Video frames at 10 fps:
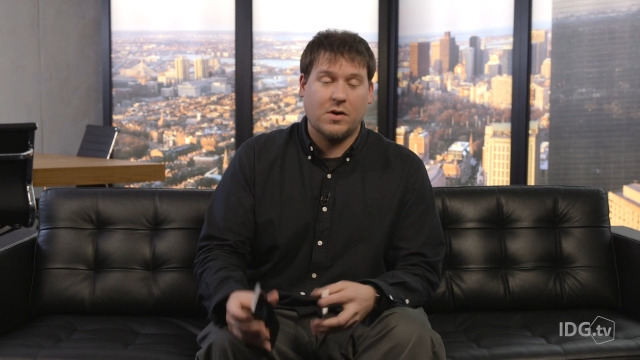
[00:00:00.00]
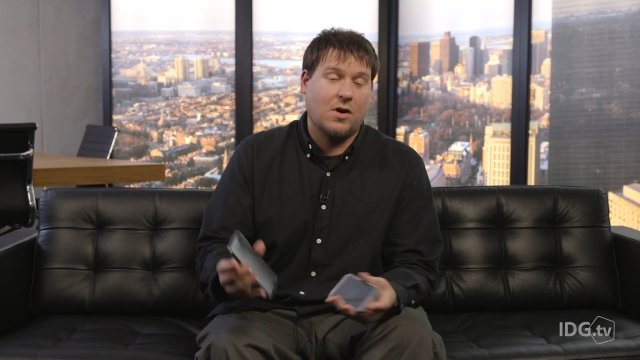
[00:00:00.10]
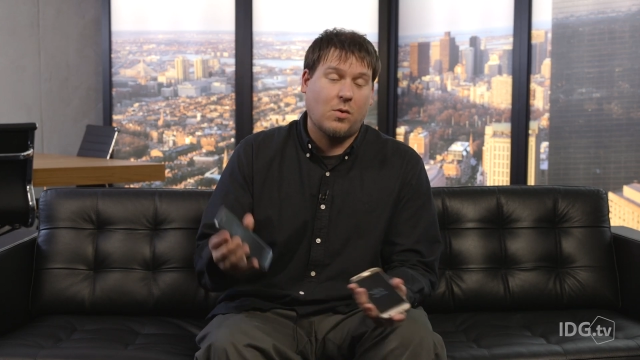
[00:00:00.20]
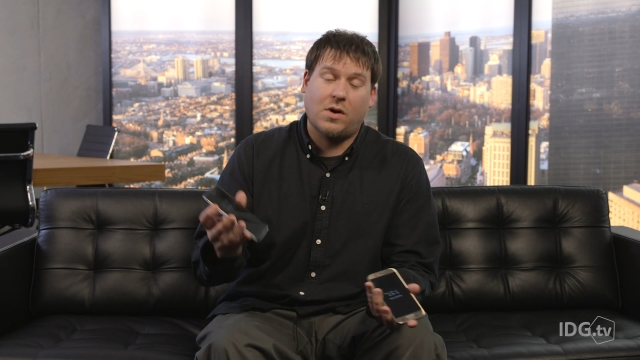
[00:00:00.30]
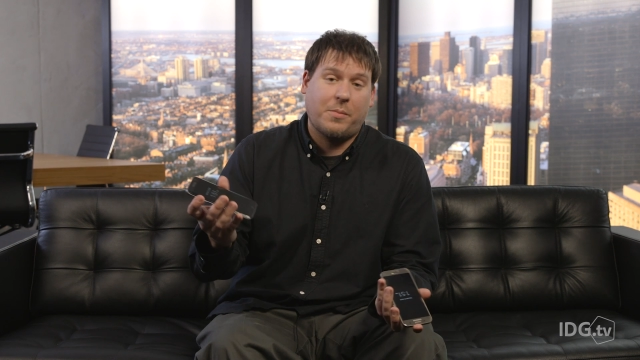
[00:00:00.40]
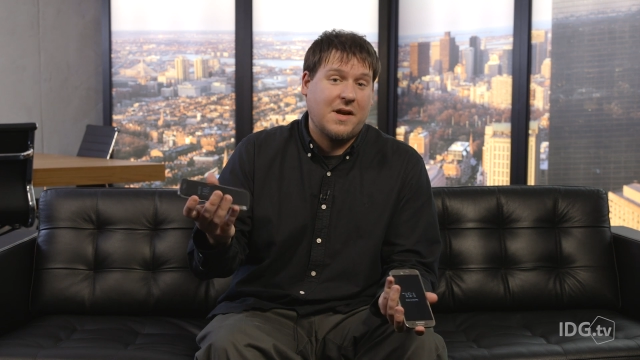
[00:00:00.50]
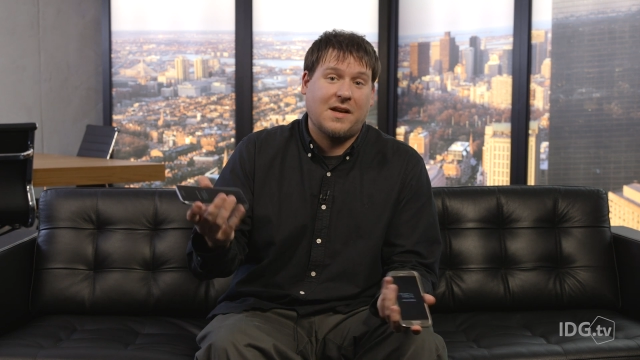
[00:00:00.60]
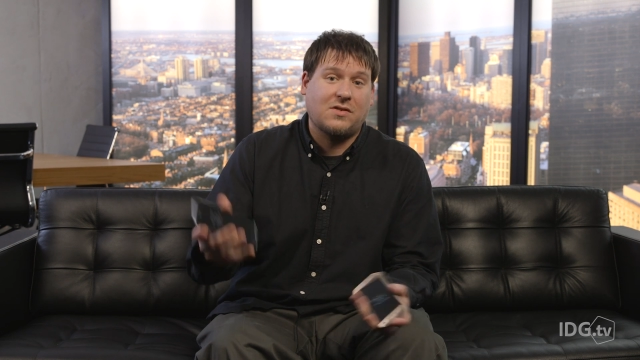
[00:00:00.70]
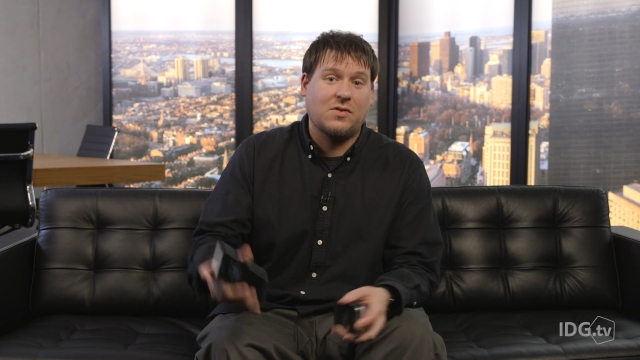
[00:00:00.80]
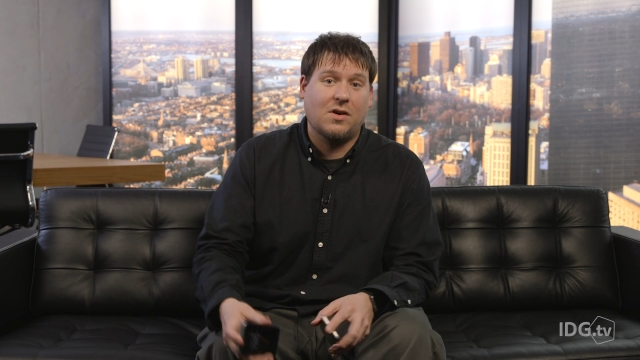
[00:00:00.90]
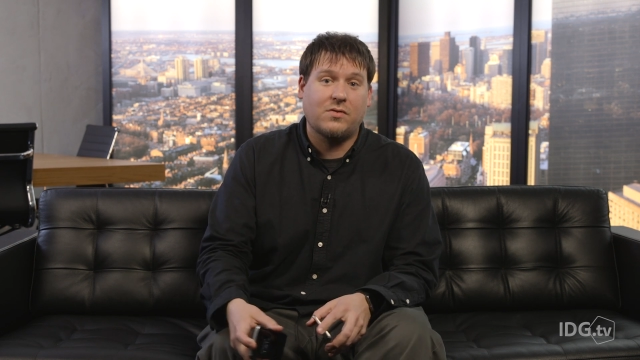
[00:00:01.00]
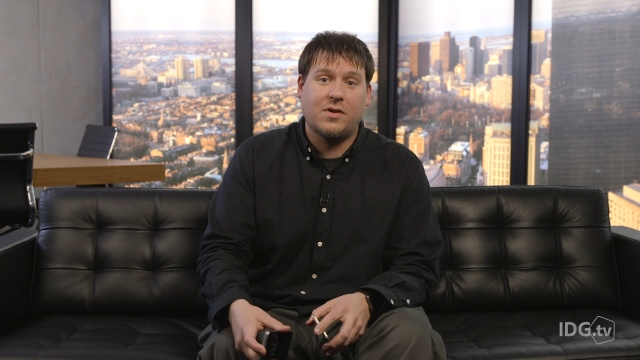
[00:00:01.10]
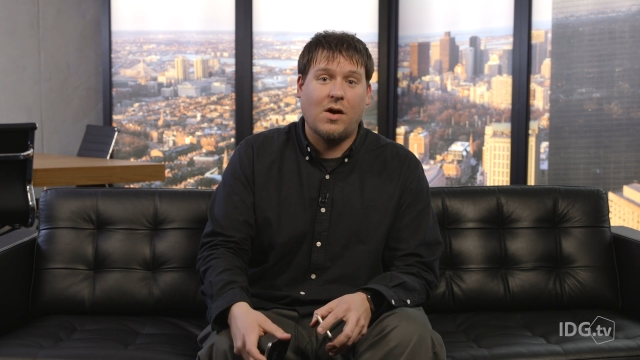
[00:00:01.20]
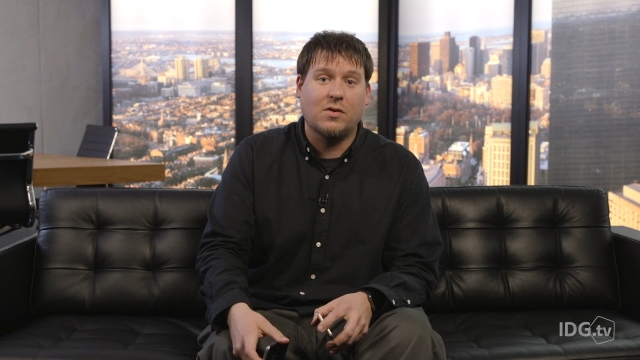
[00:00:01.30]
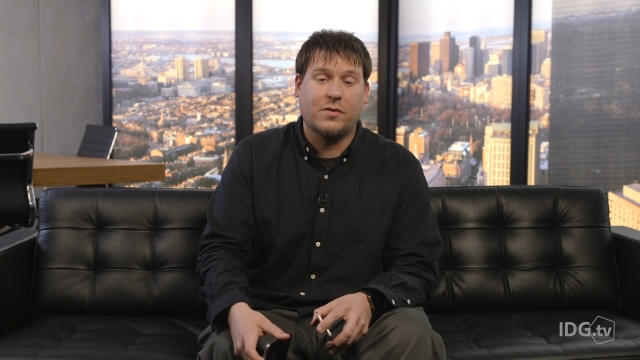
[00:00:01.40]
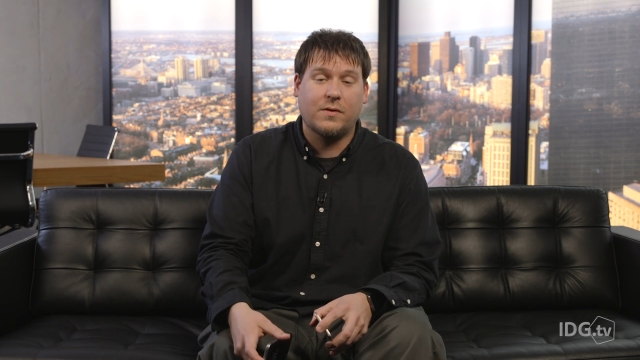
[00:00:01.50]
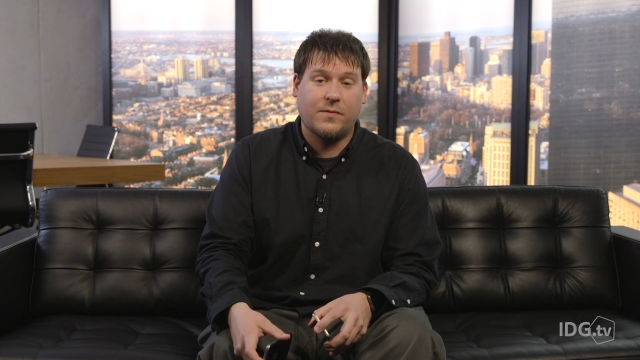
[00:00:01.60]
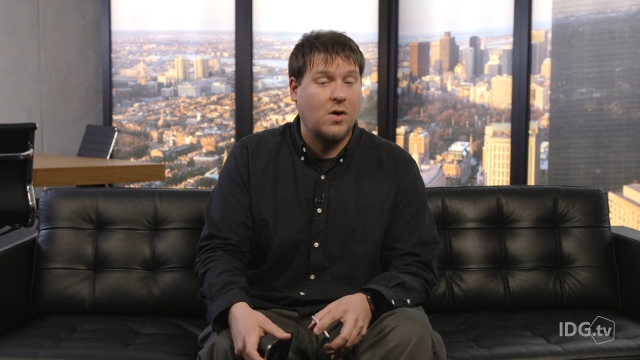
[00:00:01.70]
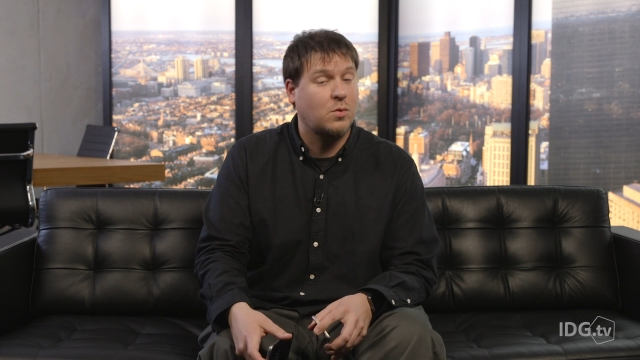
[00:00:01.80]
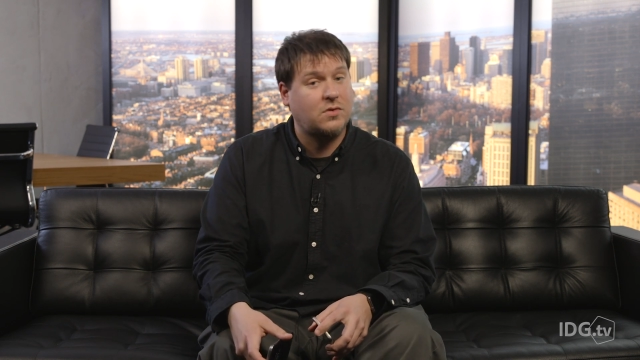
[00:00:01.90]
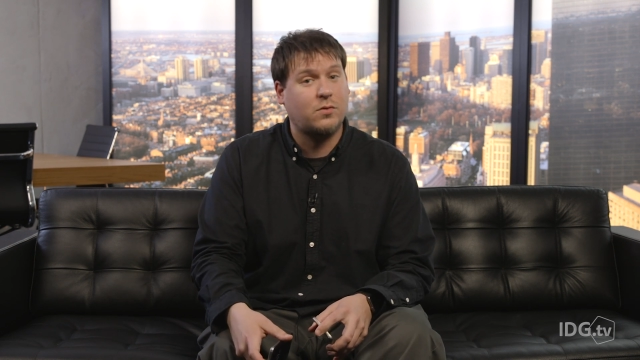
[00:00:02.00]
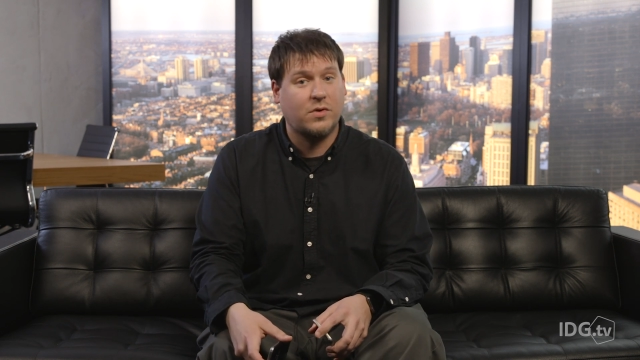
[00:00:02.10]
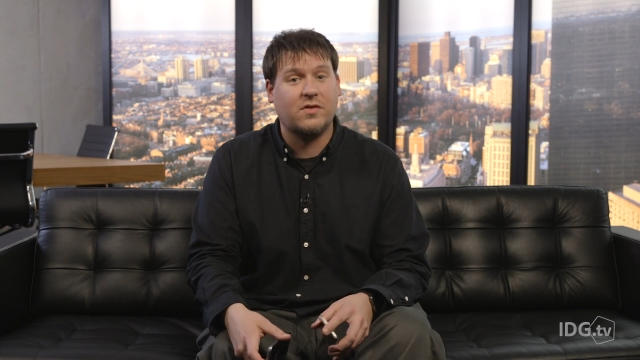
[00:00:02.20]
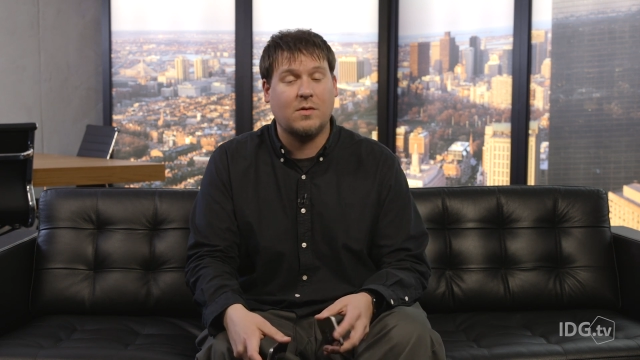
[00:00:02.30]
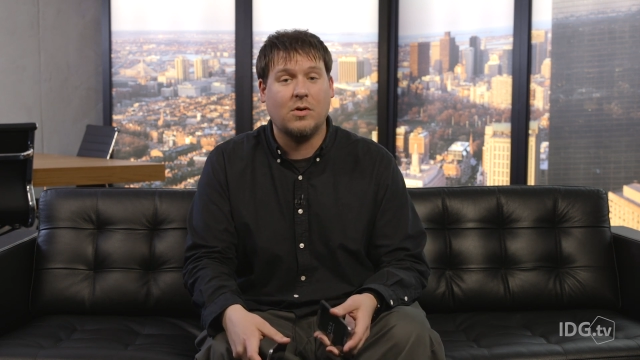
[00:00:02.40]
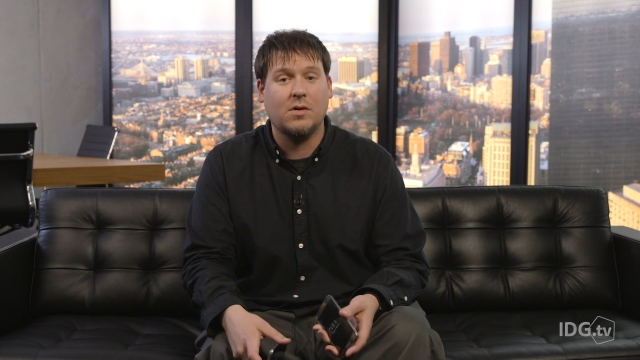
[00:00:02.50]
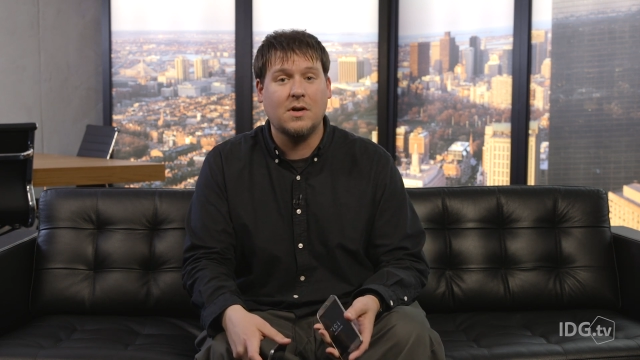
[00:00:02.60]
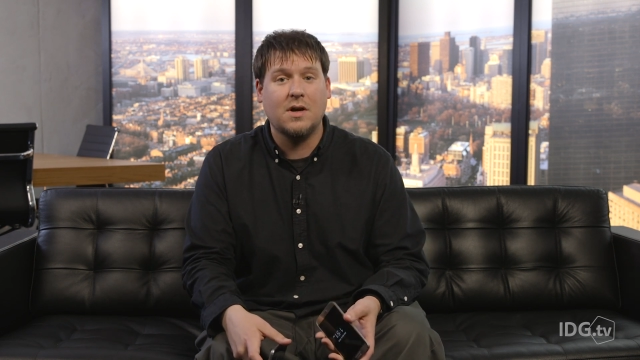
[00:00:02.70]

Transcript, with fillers: or you don't want to pay an extra $100 for a phone, which is reasonable,